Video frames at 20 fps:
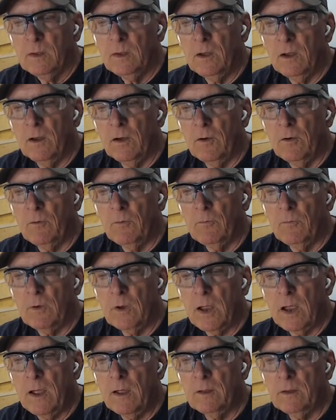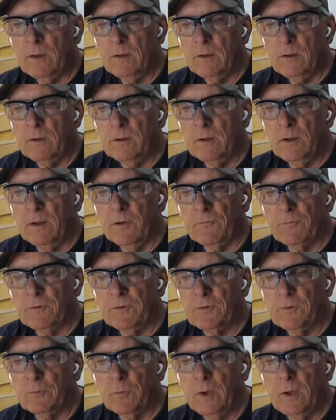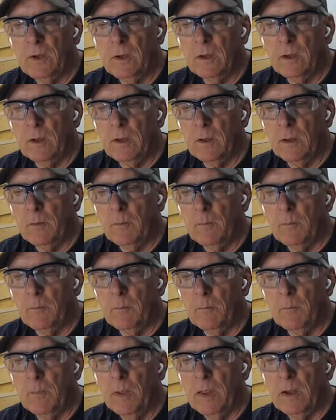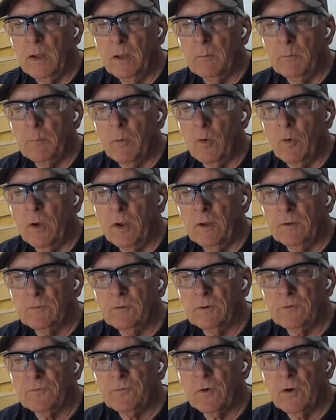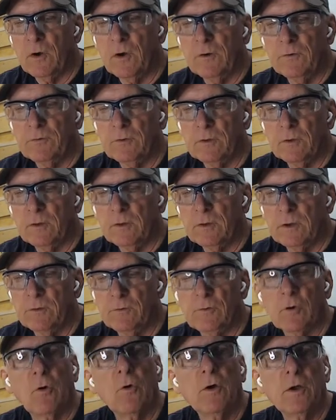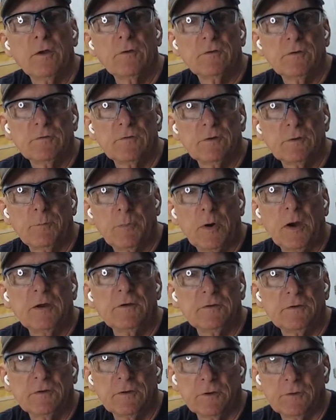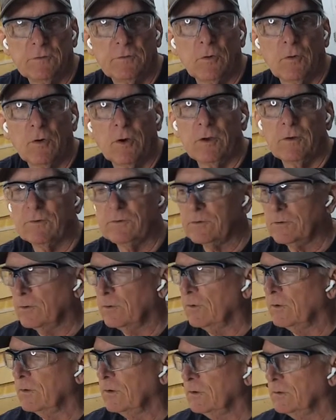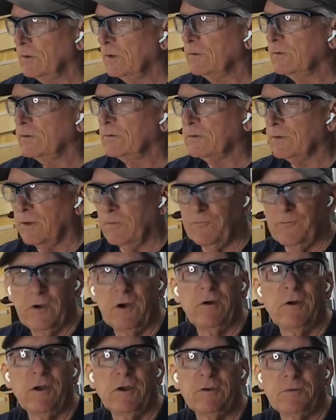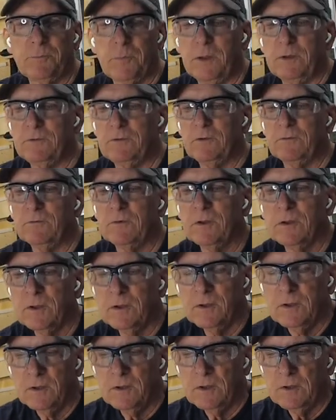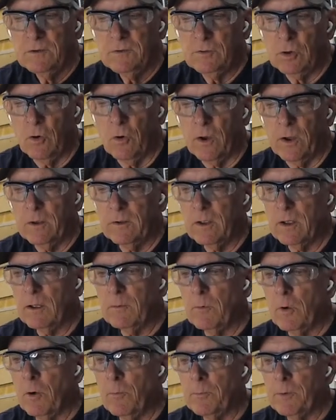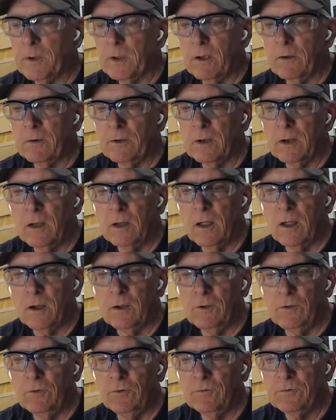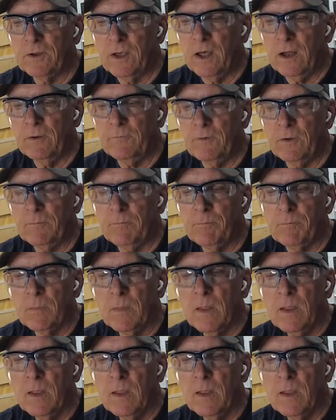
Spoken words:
You know how the difference between men and boys as far as their toys is the price of their toys. So this is a very expensive toy. I'm hoping I'll get a lot of use out of it.